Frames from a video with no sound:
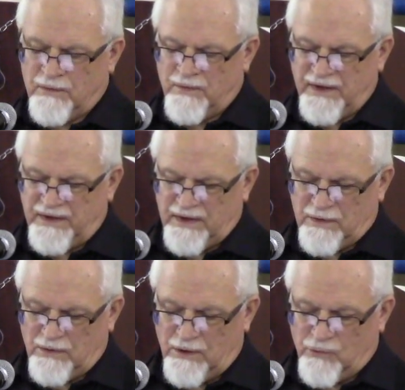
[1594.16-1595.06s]
They did
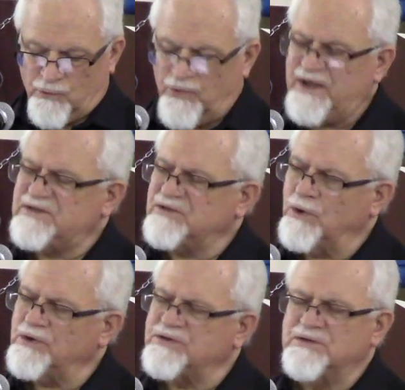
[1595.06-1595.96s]
a little
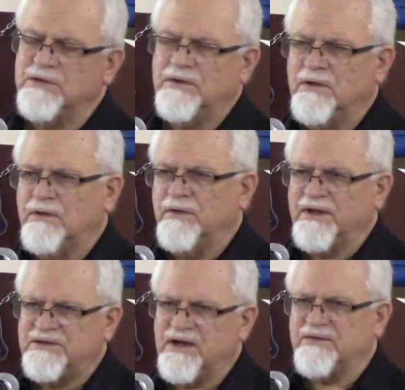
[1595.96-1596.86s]
research.
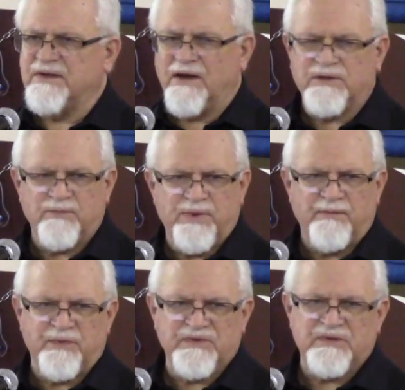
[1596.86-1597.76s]
They checked out the
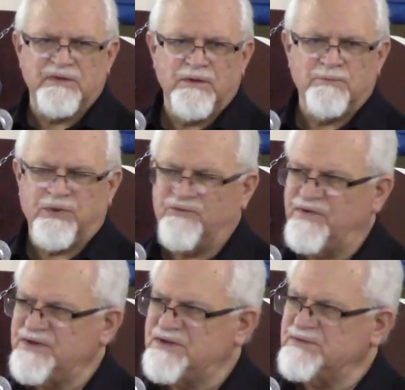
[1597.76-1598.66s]
people's
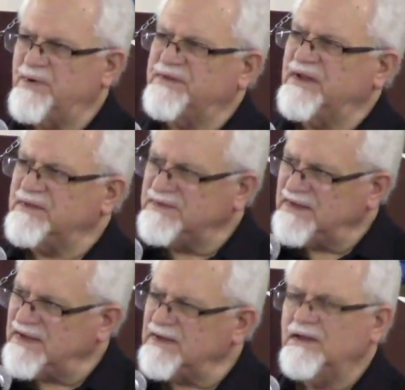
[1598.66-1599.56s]
provisions, but they
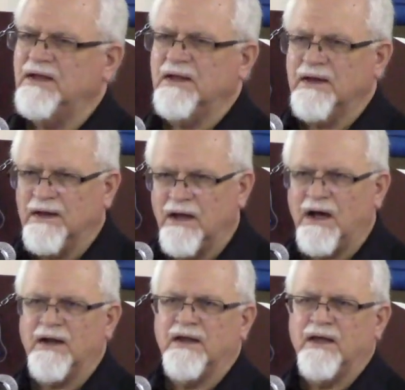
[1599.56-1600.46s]
did
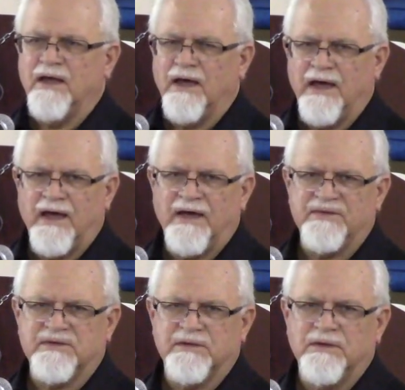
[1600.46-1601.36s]
not
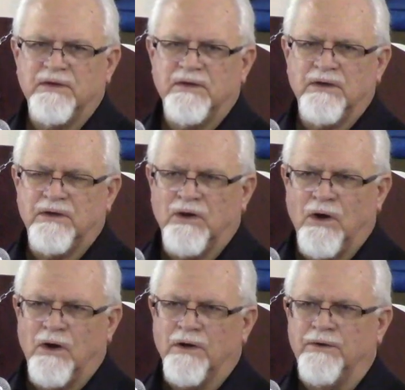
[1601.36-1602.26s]
ask
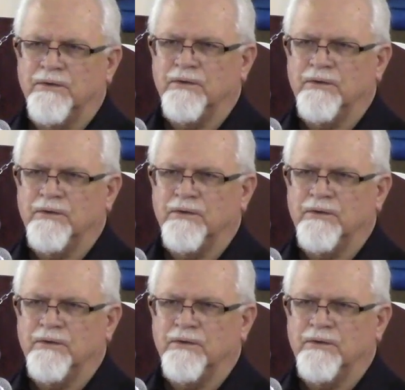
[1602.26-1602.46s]
God.